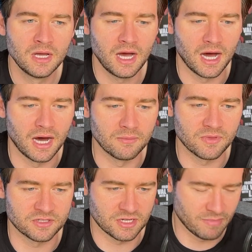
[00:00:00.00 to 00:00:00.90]

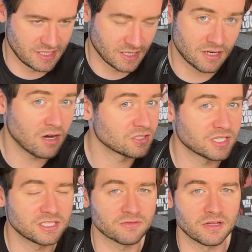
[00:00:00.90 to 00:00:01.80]
There's an amazing car
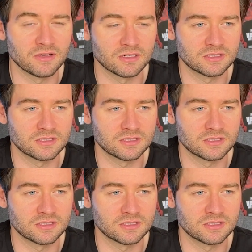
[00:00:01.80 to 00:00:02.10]
chase around the Arc de